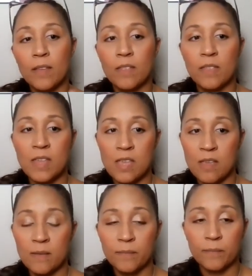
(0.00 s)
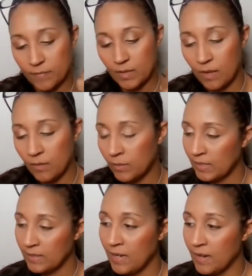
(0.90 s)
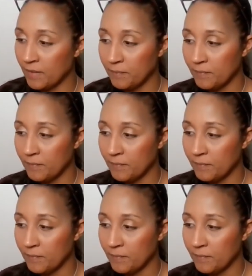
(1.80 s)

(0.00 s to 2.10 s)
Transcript: what was I saying?